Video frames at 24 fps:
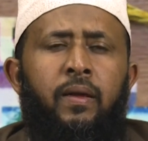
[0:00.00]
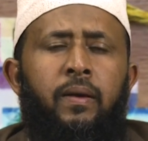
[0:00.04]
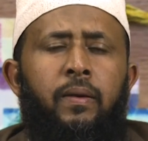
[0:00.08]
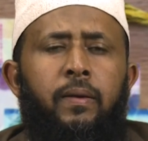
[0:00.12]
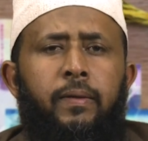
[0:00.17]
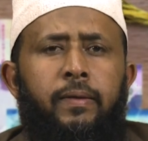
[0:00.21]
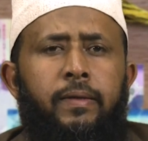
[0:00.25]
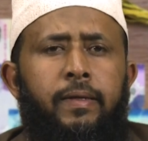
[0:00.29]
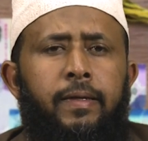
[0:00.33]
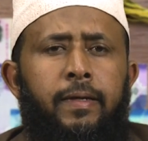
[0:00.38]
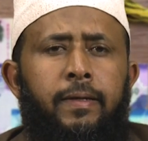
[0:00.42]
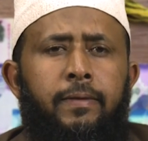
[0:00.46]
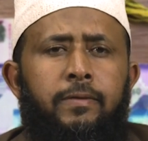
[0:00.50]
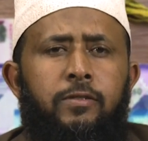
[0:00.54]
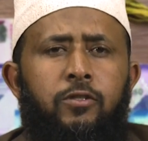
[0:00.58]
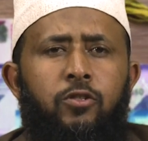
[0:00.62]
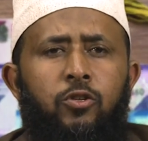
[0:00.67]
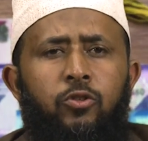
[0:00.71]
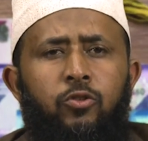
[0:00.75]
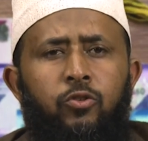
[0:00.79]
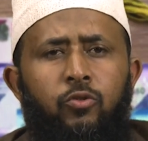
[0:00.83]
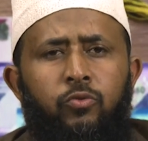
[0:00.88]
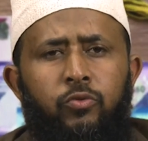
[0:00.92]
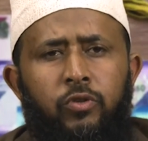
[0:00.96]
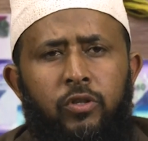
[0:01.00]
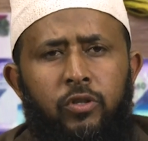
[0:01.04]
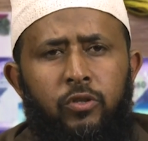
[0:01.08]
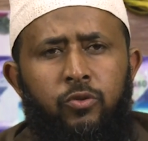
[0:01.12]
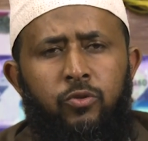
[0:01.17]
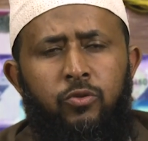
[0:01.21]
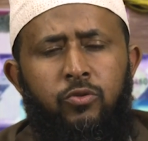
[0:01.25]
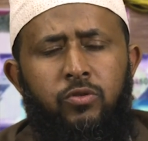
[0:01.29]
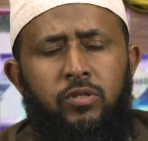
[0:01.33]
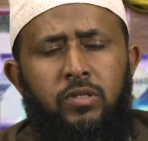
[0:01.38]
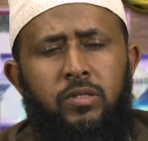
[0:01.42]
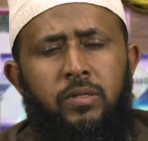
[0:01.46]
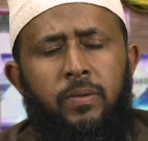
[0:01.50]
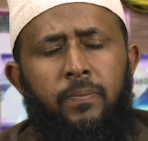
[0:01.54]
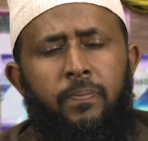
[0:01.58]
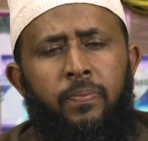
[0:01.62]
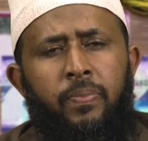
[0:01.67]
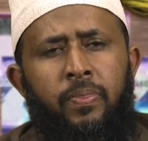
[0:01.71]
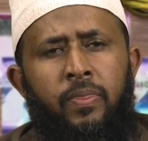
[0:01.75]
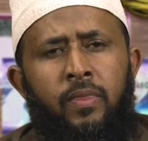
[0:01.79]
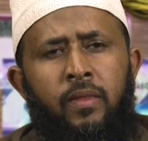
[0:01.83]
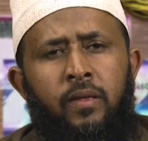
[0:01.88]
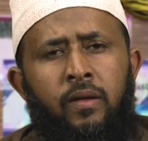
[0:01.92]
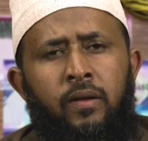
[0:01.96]
Okay, so you will use
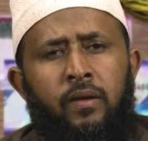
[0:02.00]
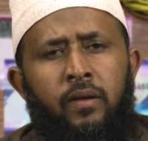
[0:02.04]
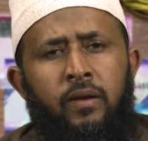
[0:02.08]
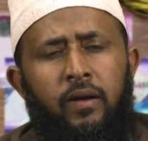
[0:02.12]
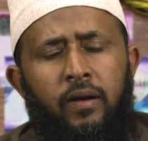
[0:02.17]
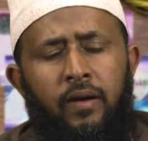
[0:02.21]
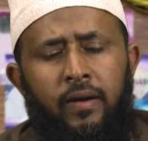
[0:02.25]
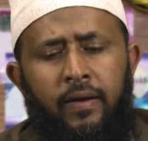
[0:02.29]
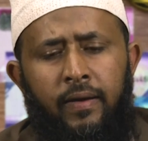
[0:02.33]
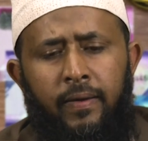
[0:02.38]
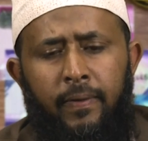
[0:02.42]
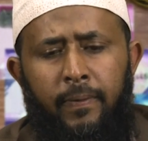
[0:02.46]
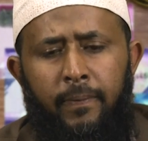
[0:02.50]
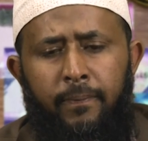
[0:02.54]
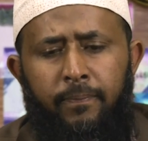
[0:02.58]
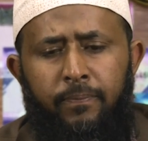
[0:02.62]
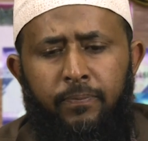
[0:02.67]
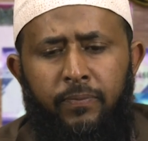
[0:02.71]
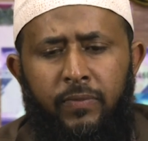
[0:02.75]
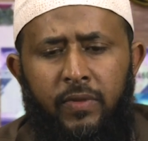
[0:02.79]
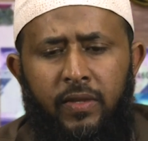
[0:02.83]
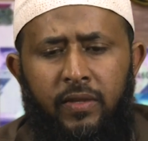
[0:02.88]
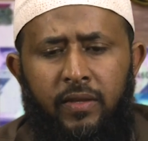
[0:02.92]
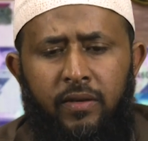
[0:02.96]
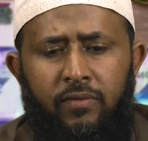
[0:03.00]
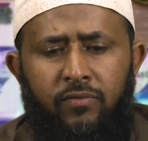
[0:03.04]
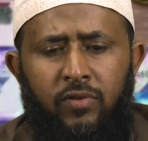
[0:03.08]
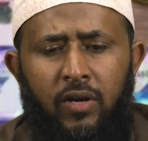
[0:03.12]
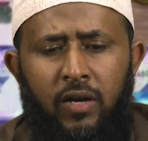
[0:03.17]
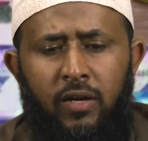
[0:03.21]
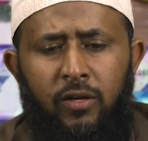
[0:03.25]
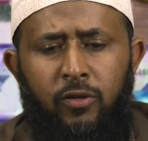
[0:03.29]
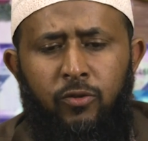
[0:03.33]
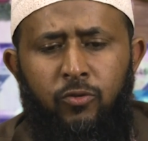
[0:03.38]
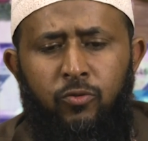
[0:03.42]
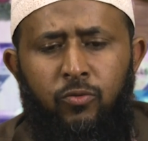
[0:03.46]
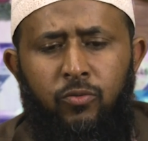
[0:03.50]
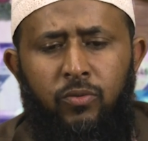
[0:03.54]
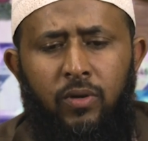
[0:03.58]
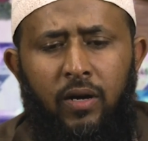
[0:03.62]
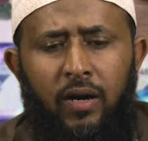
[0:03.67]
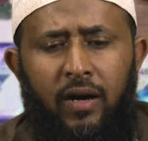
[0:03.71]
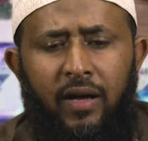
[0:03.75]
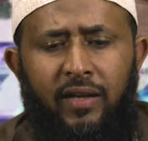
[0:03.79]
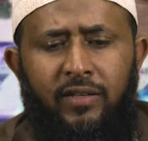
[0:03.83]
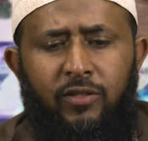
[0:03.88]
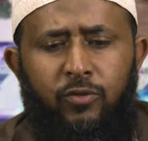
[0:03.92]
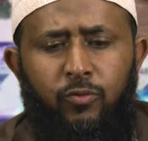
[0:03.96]
the value
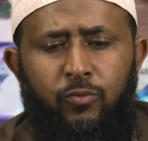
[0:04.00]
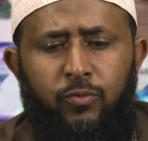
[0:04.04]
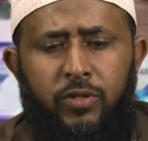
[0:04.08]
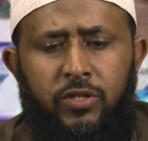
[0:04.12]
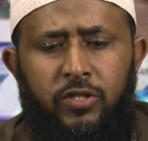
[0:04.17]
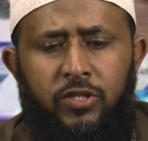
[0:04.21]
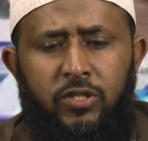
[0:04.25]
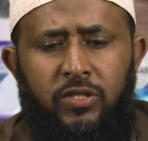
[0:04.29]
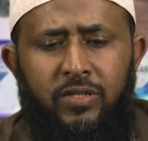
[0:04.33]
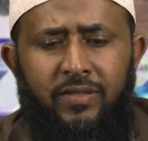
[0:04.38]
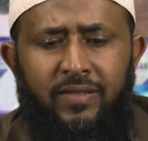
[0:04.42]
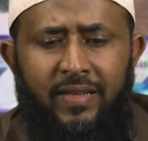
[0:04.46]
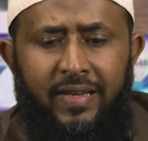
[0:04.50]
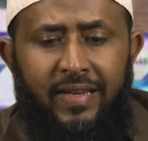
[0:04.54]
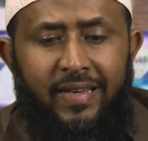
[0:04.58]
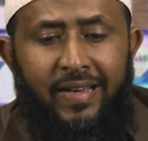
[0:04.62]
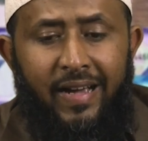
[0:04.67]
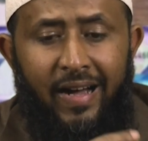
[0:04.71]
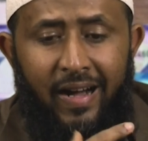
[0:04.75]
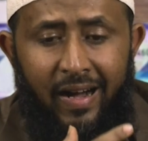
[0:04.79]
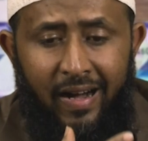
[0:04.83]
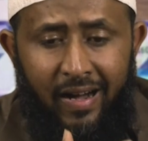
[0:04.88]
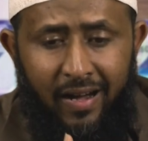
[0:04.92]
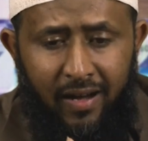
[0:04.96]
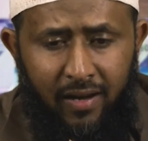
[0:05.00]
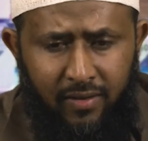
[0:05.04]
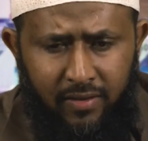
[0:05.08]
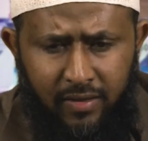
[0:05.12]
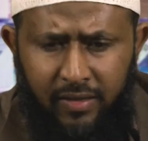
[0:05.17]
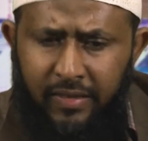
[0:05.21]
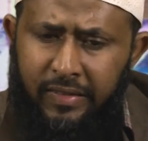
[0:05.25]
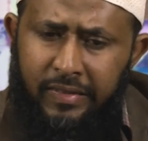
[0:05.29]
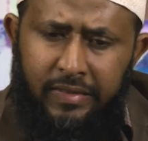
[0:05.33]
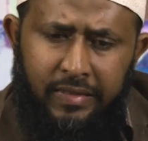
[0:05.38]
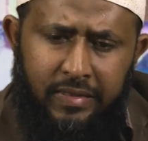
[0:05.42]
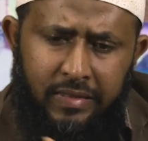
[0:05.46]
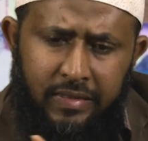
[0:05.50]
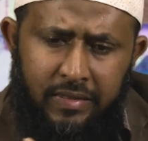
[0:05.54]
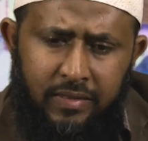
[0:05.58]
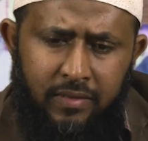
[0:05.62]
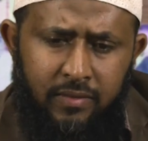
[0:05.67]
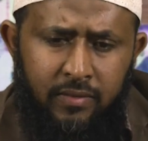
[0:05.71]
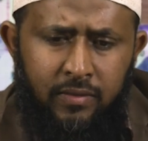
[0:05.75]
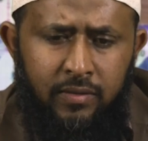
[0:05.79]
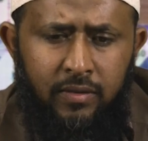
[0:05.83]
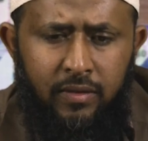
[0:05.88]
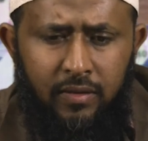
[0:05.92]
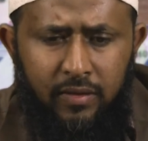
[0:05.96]
at which they are. And
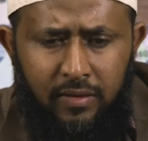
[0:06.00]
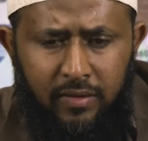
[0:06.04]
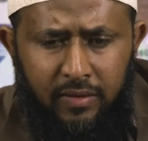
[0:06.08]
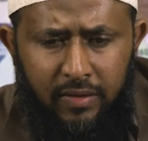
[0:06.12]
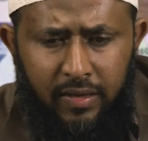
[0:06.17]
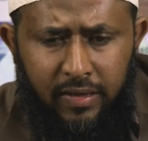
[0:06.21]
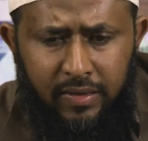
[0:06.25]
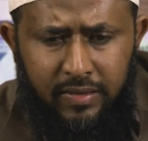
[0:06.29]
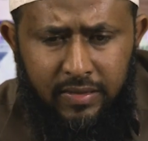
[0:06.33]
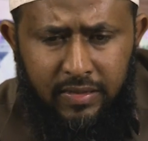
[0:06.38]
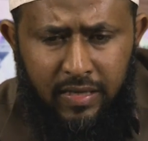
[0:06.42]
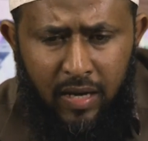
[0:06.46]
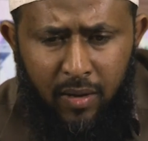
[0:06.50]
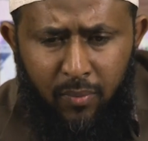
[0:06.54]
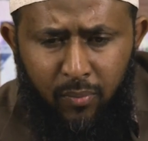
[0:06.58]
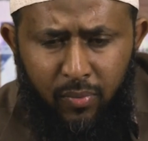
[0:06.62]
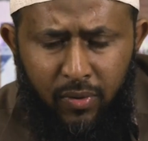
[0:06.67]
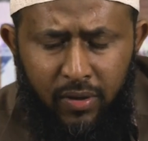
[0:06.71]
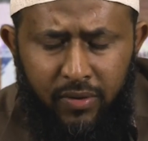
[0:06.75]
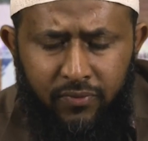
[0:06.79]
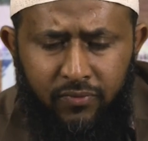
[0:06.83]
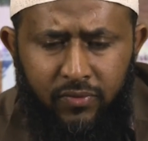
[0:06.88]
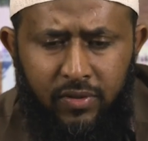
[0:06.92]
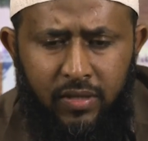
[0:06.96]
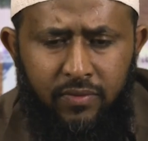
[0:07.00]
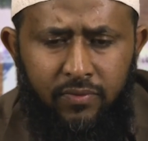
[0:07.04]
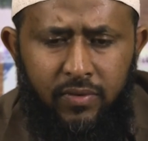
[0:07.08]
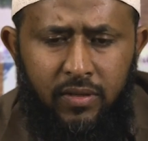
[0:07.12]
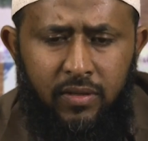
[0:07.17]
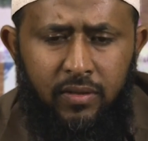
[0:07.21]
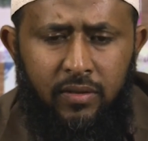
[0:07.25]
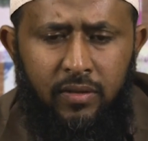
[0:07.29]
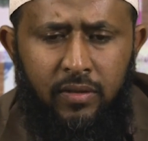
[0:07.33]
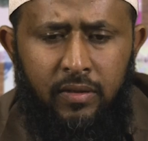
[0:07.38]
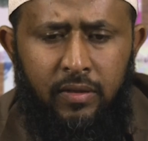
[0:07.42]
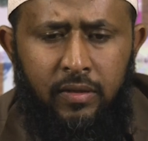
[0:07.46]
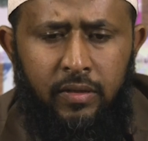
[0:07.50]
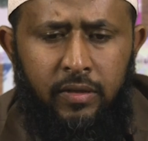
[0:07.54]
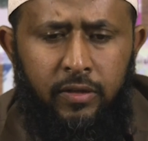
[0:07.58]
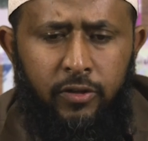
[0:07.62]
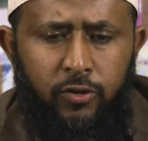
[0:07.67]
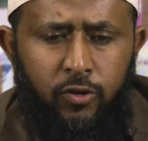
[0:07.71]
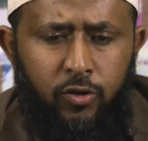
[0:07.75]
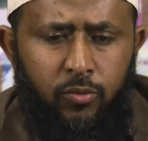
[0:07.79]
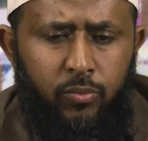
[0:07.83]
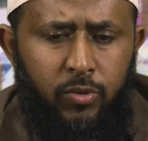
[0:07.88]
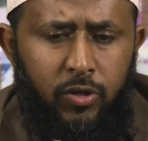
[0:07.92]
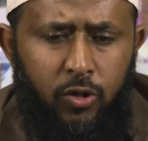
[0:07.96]
in the example I've given, it
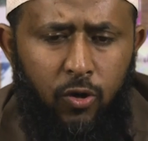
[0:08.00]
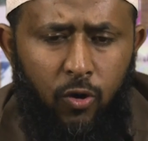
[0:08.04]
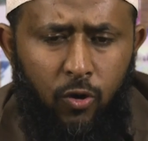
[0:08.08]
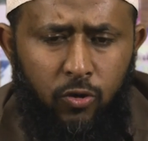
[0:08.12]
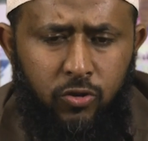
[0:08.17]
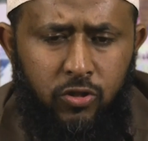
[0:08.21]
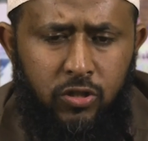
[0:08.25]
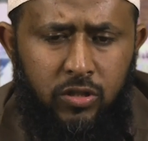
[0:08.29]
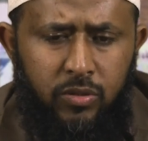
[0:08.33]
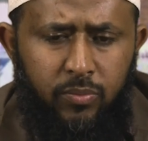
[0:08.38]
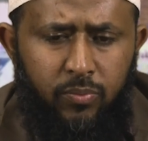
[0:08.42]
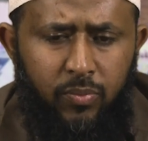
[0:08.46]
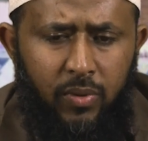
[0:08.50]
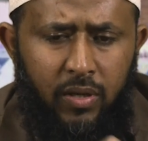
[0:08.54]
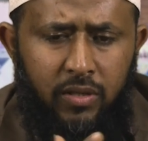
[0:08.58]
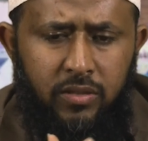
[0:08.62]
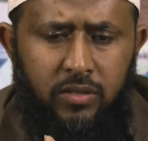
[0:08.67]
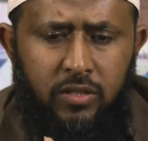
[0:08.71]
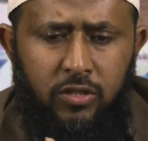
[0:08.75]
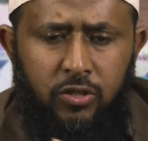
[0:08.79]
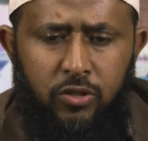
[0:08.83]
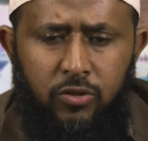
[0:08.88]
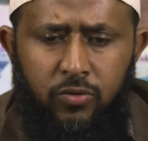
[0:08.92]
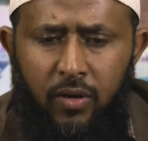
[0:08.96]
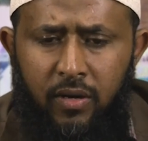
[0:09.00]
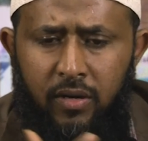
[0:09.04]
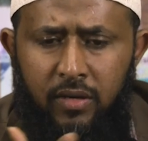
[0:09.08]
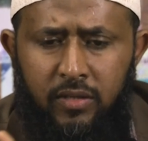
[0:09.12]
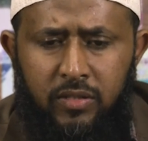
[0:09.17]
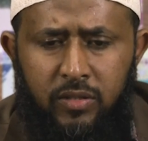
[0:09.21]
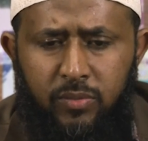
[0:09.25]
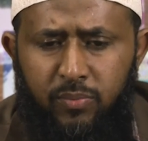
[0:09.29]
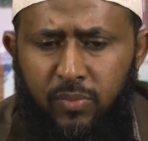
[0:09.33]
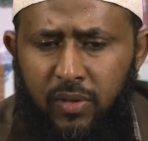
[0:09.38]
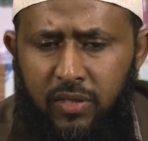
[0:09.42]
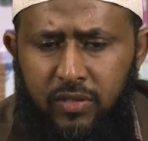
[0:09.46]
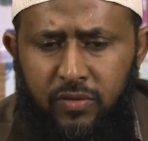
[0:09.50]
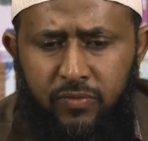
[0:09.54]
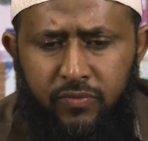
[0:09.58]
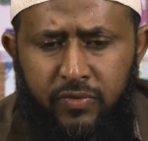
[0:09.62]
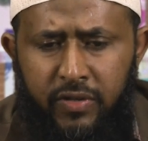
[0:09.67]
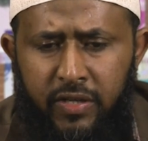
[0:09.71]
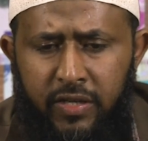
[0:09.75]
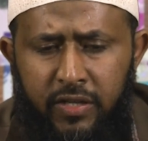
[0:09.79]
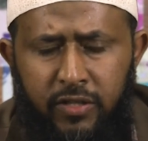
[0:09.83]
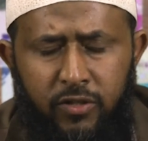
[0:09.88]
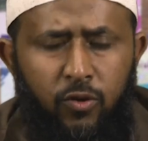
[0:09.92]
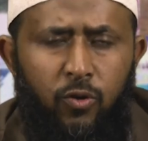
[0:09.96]
could be cost plus insurance plus
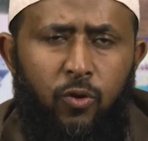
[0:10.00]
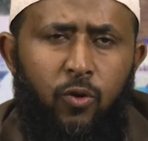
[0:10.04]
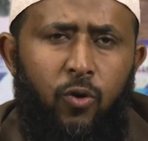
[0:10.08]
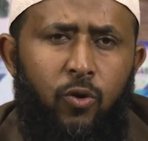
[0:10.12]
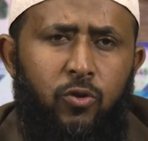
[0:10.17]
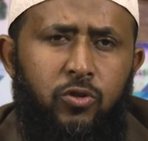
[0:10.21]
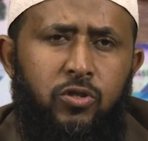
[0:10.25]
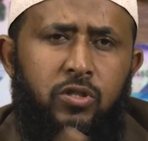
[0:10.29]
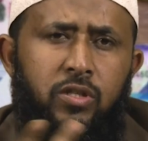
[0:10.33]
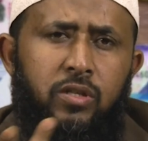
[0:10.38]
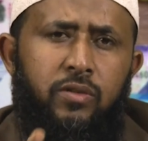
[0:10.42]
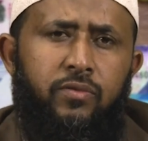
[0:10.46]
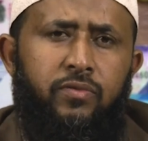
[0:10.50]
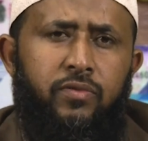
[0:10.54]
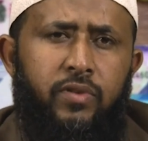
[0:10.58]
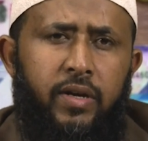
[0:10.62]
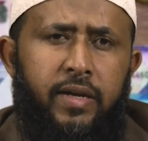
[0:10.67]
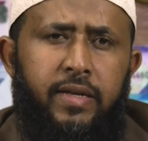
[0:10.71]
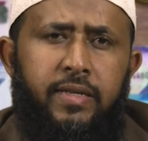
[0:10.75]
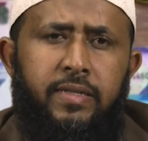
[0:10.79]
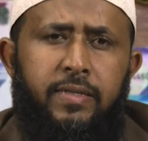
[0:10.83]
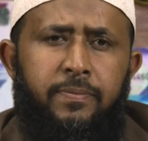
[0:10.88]
freight, or cost and freight.